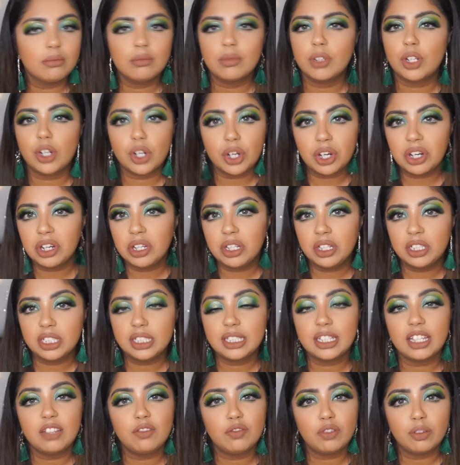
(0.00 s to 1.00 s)

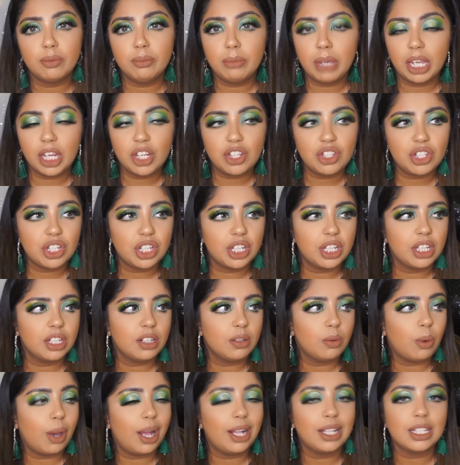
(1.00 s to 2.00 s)
girl's information
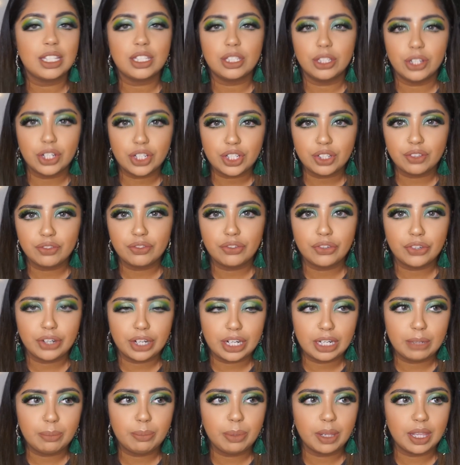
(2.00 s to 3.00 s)
while searching for
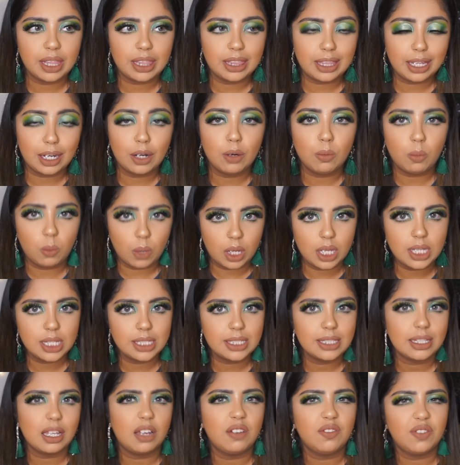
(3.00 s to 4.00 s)
it, but there
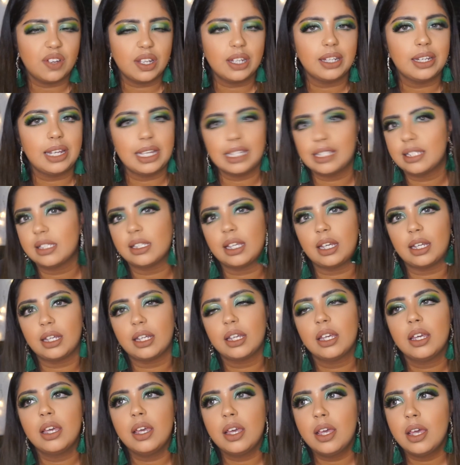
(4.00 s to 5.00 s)
was a Vanessa
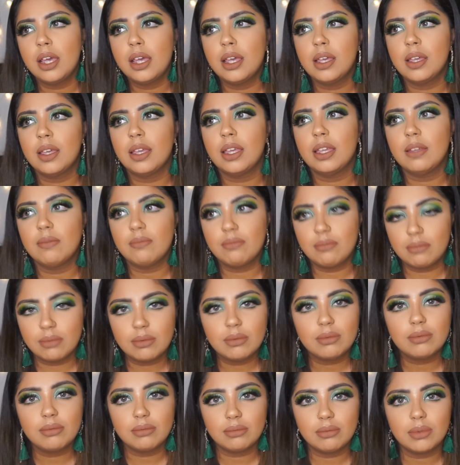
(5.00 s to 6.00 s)

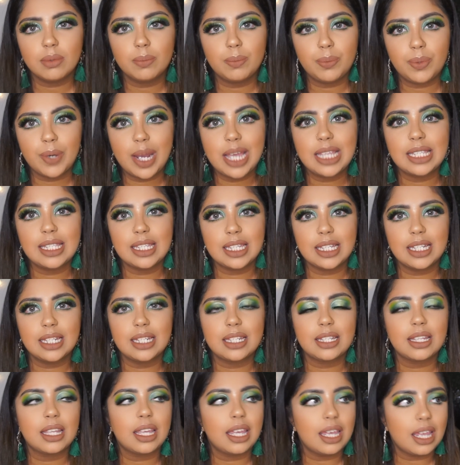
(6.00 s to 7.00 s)

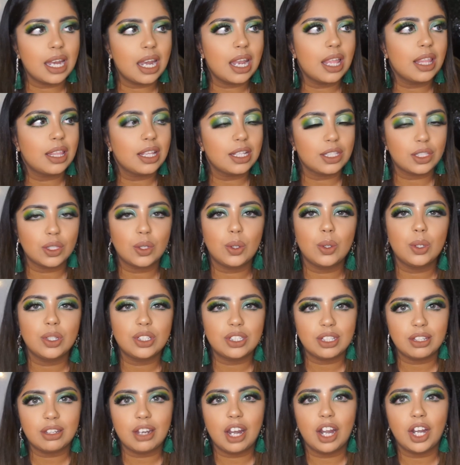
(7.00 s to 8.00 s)
present in this whole
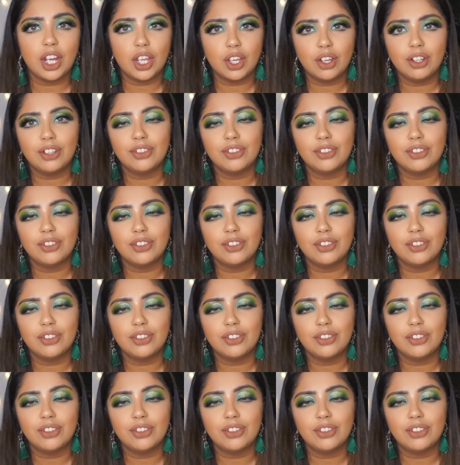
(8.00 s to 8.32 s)
scenario